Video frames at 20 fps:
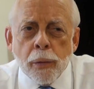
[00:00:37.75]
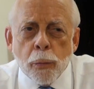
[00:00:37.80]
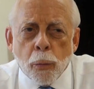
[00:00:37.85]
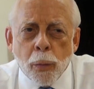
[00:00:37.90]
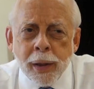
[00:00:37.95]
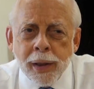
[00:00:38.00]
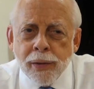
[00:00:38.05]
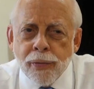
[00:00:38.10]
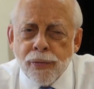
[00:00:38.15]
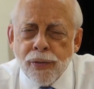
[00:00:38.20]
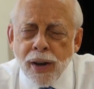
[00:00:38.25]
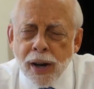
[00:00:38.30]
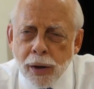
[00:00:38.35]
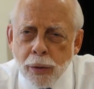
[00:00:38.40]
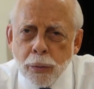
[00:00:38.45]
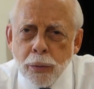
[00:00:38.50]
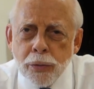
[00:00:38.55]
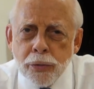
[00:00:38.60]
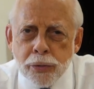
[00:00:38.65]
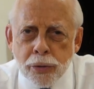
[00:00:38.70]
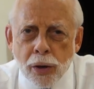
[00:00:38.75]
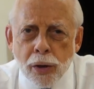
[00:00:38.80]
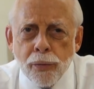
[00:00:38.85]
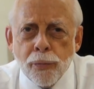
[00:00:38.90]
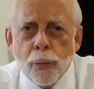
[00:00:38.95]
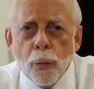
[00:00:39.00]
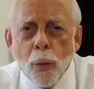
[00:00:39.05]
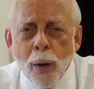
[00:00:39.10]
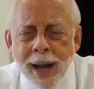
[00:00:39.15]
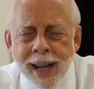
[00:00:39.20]
When the Federal
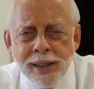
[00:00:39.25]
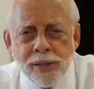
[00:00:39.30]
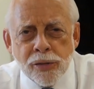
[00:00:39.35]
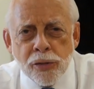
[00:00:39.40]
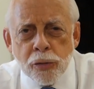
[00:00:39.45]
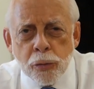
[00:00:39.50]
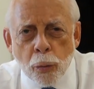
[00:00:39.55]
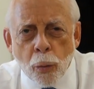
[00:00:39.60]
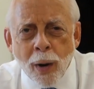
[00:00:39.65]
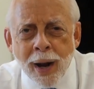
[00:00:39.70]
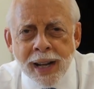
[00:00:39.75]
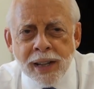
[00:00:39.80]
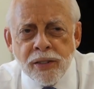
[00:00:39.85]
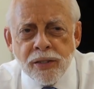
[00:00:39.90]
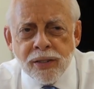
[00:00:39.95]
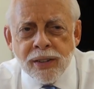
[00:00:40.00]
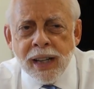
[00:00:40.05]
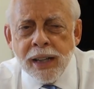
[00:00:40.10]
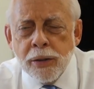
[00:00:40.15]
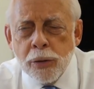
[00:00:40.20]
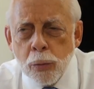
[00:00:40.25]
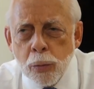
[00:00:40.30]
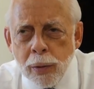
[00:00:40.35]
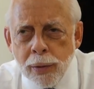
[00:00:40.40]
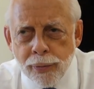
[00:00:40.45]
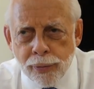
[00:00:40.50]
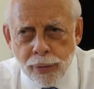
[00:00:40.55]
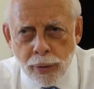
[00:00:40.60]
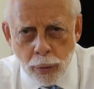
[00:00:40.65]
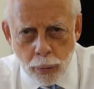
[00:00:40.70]
Reserve raises rates, they do
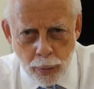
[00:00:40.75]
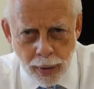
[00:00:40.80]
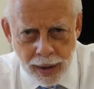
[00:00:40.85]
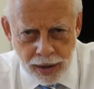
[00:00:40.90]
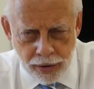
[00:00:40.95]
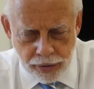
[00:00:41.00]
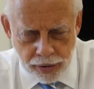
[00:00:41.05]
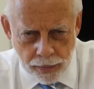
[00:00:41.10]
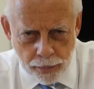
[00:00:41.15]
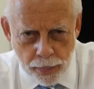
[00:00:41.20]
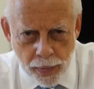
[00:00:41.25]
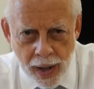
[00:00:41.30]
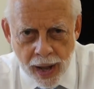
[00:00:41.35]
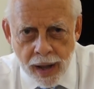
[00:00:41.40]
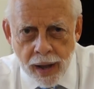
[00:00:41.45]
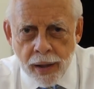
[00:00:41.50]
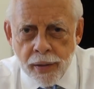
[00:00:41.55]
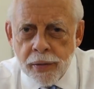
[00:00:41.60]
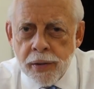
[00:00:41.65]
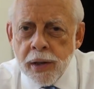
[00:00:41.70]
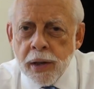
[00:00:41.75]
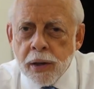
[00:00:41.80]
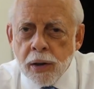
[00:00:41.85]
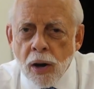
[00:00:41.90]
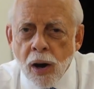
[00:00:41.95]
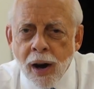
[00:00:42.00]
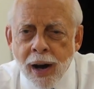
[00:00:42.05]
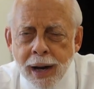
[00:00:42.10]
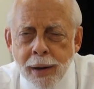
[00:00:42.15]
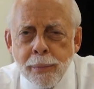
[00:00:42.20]
it for a reason. The
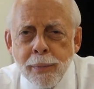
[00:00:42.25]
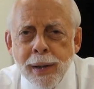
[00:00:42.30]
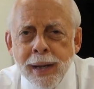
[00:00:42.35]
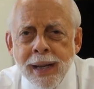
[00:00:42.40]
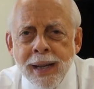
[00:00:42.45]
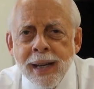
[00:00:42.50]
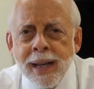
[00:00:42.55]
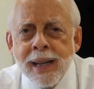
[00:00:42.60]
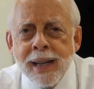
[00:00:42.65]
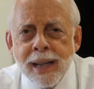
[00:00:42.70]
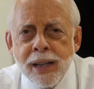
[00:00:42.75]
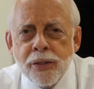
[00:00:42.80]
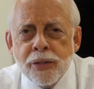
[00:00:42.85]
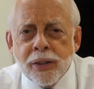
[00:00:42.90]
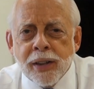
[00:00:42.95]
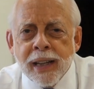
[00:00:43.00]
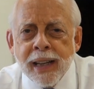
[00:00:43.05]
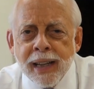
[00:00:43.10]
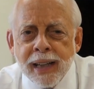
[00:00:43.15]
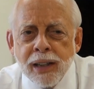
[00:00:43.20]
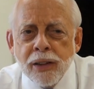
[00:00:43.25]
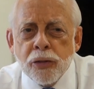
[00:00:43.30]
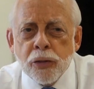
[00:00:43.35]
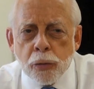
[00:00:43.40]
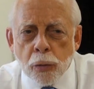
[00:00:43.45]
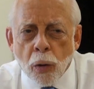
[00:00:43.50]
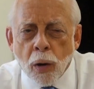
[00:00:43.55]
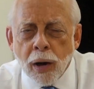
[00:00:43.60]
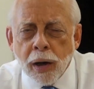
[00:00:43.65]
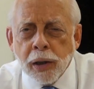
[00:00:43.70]
economy is getting
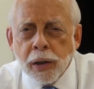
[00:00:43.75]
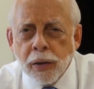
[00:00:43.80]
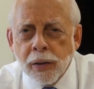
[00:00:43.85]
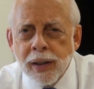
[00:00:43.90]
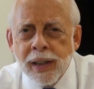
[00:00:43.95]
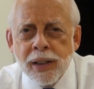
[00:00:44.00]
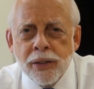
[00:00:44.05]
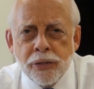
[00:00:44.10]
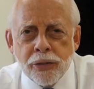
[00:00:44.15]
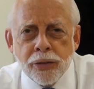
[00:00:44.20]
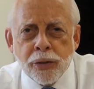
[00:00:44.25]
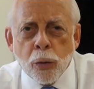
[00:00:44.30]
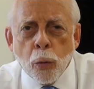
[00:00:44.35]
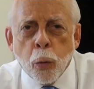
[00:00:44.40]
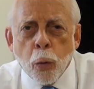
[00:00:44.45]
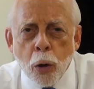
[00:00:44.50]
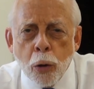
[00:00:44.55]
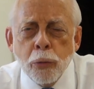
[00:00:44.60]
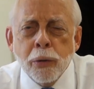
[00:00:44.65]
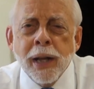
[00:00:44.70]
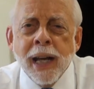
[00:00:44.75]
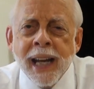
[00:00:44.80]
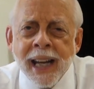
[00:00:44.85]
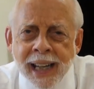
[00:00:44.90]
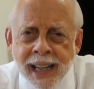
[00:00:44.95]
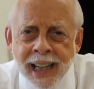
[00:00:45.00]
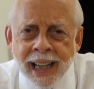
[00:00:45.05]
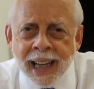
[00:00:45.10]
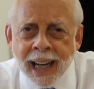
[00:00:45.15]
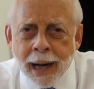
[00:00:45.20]
stronger. It's, quote,
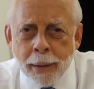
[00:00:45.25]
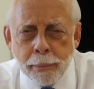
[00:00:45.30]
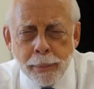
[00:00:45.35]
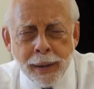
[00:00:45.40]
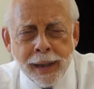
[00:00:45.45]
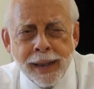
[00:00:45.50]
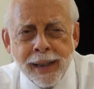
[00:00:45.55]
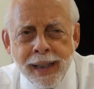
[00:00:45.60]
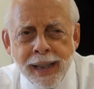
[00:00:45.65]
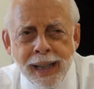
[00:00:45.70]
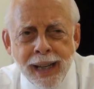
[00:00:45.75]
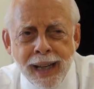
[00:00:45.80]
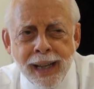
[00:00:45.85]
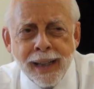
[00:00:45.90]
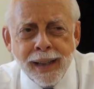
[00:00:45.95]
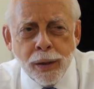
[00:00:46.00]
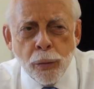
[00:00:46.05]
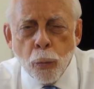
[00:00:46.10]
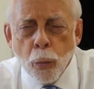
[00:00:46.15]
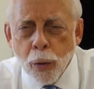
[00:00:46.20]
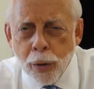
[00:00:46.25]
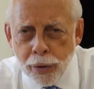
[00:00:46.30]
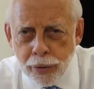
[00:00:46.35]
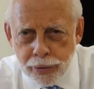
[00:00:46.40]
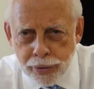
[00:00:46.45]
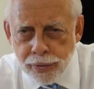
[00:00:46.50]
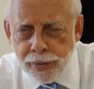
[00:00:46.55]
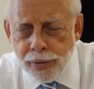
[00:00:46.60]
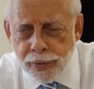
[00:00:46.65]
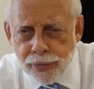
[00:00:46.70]
heating up in the
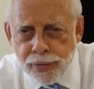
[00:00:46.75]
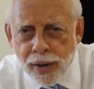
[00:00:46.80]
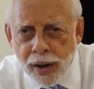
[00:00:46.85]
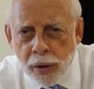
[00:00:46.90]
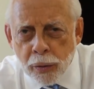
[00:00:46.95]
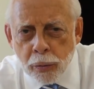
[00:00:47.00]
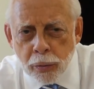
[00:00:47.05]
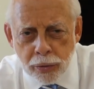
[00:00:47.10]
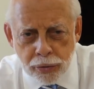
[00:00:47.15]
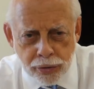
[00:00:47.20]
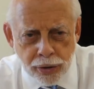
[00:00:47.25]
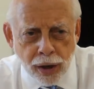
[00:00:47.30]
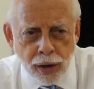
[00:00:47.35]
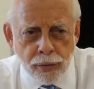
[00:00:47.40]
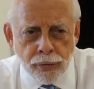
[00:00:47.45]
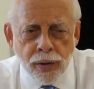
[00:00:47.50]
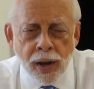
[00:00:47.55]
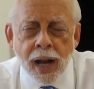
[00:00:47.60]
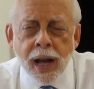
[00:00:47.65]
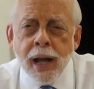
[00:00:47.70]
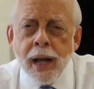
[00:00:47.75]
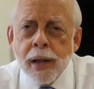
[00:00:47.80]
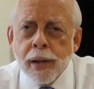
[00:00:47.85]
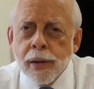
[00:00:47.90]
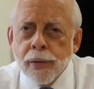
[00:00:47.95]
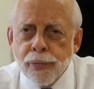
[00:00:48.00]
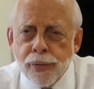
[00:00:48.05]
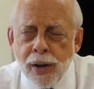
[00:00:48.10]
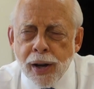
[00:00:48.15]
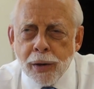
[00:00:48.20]
words of the Federal Reserve.
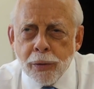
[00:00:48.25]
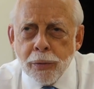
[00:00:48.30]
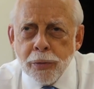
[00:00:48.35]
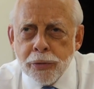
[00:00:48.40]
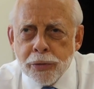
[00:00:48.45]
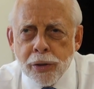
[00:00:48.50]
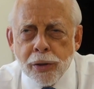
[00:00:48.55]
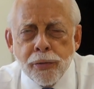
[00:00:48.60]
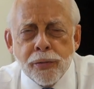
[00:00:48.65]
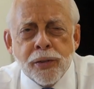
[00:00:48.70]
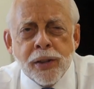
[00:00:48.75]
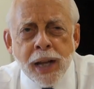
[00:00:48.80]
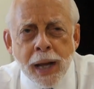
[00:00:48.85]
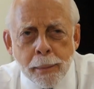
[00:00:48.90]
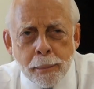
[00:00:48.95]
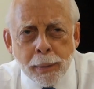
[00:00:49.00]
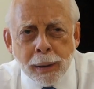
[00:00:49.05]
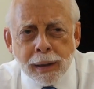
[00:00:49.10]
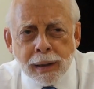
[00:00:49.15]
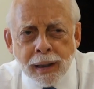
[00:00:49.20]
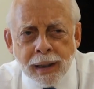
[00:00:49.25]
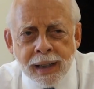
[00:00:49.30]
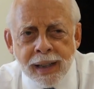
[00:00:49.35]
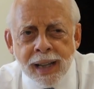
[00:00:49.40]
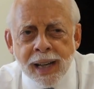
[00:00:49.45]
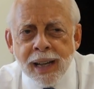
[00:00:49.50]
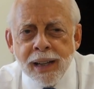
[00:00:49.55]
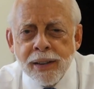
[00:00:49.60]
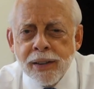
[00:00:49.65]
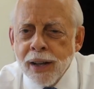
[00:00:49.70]
The Federal Reserve
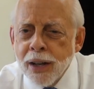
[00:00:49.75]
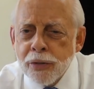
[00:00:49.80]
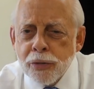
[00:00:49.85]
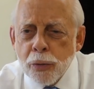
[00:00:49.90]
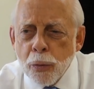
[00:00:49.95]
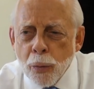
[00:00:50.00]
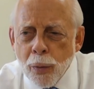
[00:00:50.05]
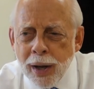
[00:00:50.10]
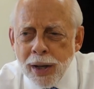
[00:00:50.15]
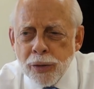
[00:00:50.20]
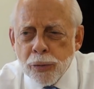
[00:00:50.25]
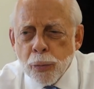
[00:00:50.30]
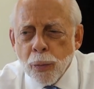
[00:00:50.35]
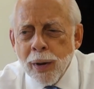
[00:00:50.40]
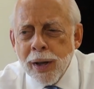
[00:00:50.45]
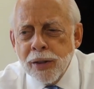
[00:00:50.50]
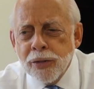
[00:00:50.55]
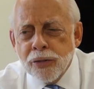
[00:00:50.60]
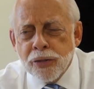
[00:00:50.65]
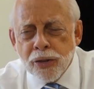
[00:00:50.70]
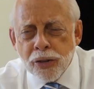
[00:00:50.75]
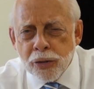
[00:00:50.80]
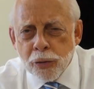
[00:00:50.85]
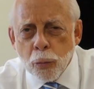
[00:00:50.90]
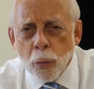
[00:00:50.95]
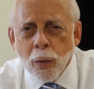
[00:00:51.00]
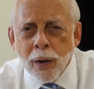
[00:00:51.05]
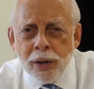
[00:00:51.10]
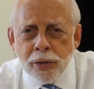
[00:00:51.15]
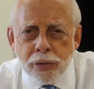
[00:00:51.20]
typically doesn't raise rates
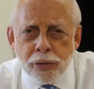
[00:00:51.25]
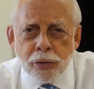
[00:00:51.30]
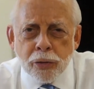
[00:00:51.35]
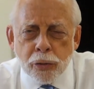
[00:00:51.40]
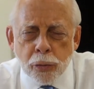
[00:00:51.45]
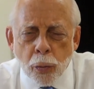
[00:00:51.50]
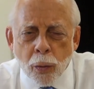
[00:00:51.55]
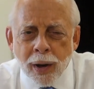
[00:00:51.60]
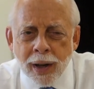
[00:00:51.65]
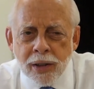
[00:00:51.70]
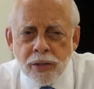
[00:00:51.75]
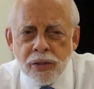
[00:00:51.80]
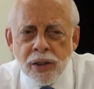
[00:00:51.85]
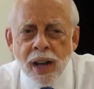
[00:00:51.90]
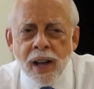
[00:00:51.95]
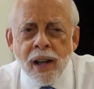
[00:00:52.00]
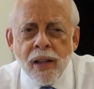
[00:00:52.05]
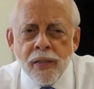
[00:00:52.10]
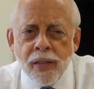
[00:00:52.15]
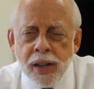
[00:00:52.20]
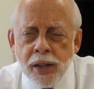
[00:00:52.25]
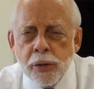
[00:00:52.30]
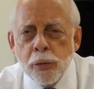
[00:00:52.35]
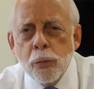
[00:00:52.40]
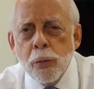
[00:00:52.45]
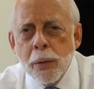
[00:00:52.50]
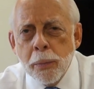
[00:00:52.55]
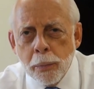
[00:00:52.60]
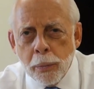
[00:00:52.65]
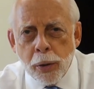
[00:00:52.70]
just once or twice. They
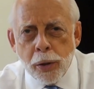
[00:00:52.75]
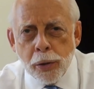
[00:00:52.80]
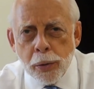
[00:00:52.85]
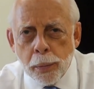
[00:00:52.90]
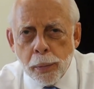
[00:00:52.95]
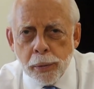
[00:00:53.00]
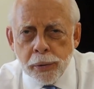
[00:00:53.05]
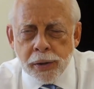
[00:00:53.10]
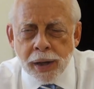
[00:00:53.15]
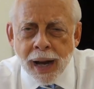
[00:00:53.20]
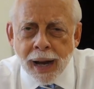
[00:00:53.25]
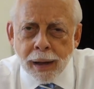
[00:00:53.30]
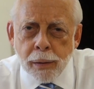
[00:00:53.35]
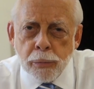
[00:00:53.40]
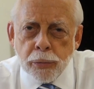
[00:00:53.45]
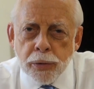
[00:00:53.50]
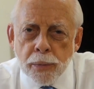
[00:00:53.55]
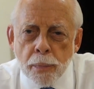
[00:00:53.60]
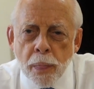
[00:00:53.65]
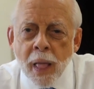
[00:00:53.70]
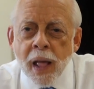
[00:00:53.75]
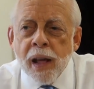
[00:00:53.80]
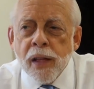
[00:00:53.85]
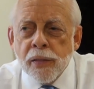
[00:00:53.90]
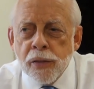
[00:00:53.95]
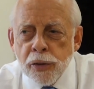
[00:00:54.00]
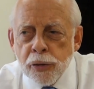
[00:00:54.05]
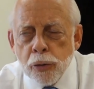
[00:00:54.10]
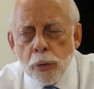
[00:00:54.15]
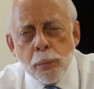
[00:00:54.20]
do it multiple times.
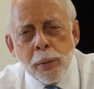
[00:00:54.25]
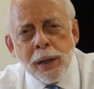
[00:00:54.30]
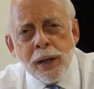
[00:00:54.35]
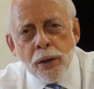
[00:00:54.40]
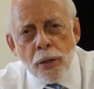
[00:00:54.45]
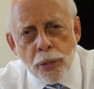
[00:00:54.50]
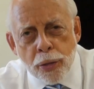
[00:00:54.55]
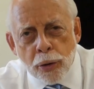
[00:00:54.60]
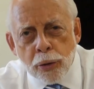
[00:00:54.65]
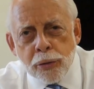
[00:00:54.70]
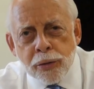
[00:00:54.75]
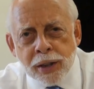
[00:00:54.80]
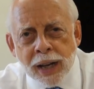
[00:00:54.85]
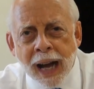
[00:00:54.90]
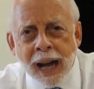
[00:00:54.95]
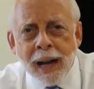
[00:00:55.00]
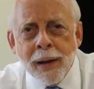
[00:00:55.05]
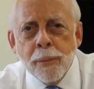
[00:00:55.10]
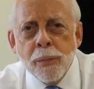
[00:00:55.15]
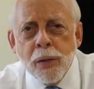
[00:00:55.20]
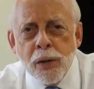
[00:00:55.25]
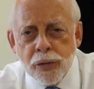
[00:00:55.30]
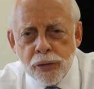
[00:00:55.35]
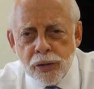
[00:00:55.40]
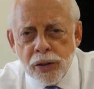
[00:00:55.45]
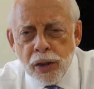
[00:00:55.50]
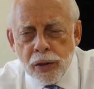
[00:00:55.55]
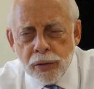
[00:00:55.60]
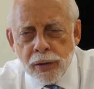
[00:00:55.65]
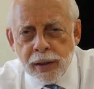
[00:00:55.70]
This will be the third time
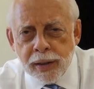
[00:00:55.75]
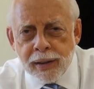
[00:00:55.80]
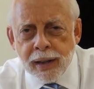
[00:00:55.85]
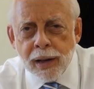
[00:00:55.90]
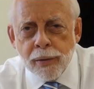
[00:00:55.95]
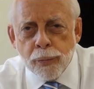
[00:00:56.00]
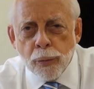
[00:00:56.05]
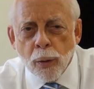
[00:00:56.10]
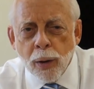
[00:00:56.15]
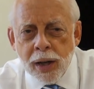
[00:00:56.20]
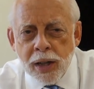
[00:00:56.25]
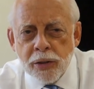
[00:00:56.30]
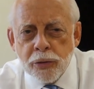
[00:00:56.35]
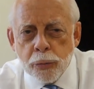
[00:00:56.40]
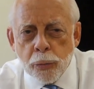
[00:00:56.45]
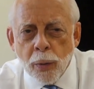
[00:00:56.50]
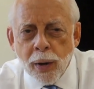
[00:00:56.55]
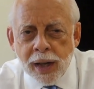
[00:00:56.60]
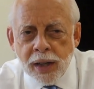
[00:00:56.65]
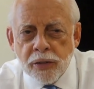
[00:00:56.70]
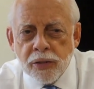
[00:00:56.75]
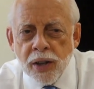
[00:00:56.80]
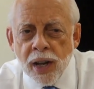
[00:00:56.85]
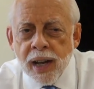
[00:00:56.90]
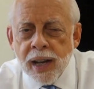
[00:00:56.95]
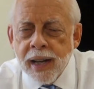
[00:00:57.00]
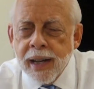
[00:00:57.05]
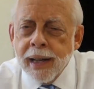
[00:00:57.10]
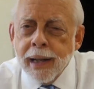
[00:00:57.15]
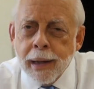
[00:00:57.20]
this year that they've raised rates.
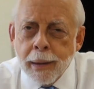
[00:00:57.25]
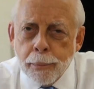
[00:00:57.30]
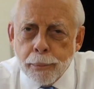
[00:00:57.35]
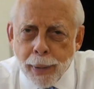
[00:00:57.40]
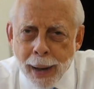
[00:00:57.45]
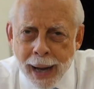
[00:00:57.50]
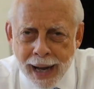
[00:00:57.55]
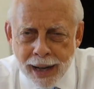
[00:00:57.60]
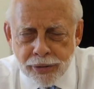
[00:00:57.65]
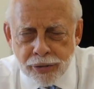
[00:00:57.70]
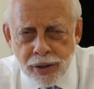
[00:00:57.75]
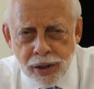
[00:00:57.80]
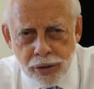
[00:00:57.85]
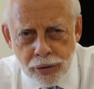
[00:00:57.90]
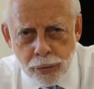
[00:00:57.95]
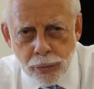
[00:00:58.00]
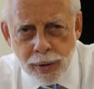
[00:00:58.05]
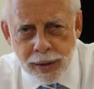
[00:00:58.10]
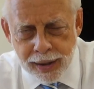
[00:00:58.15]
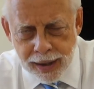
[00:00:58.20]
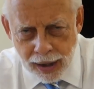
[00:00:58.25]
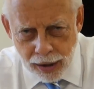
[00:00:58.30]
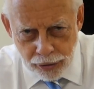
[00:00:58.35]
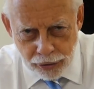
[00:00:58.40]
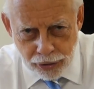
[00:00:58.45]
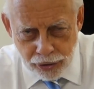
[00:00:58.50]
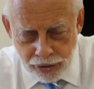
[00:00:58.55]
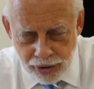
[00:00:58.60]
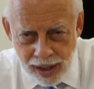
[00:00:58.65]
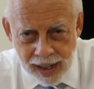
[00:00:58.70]
And in past history
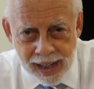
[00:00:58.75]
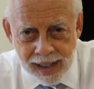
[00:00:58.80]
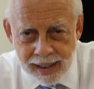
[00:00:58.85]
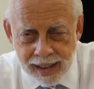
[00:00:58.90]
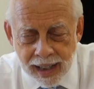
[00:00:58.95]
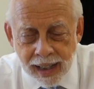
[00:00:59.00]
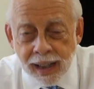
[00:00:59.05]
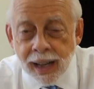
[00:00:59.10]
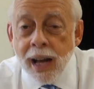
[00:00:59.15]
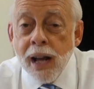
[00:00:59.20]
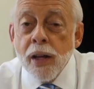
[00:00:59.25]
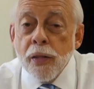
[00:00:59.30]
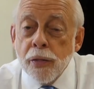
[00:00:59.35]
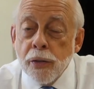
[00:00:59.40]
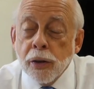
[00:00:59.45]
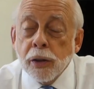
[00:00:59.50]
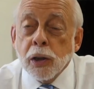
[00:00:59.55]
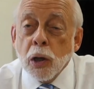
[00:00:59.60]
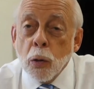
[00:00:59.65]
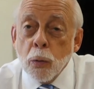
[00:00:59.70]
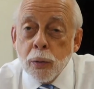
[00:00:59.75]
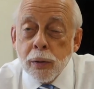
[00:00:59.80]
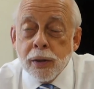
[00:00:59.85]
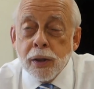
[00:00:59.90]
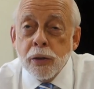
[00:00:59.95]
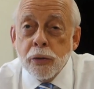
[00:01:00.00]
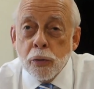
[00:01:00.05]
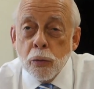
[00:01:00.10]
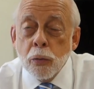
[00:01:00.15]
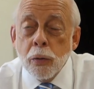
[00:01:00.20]
tells us anything, they're going
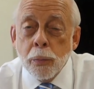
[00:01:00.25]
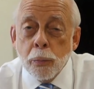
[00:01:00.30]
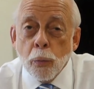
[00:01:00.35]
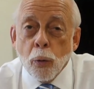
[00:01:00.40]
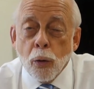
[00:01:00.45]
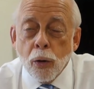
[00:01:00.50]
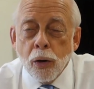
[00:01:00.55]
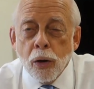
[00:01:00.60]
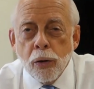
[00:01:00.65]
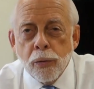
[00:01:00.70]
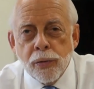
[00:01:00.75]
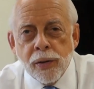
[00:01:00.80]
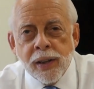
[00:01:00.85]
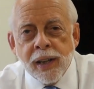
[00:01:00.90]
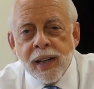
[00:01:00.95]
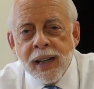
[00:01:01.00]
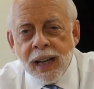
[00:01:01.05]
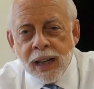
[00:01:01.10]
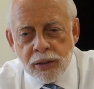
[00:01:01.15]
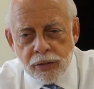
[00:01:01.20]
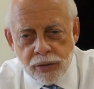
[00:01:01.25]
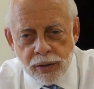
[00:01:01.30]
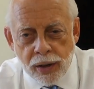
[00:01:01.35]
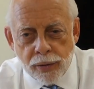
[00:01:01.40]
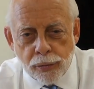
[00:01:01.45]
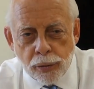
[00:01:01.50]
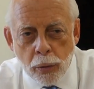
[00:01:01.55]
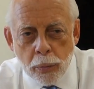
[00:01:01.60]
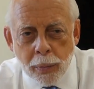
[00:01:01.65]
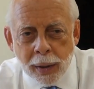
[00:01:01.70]
to do it more over the next
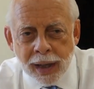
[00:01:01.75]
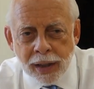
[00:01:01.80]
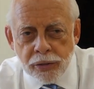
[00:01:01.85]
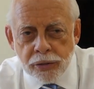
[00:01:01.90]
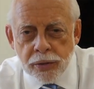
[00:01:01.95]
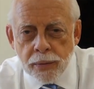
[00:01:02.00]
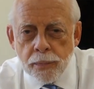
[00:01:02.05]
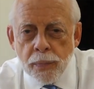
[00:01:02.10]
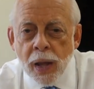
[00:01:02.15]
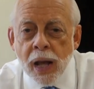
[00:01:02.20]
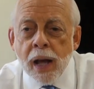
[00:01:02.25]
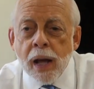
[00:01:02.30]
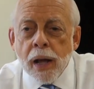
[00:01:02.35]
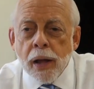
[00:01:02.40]
several months.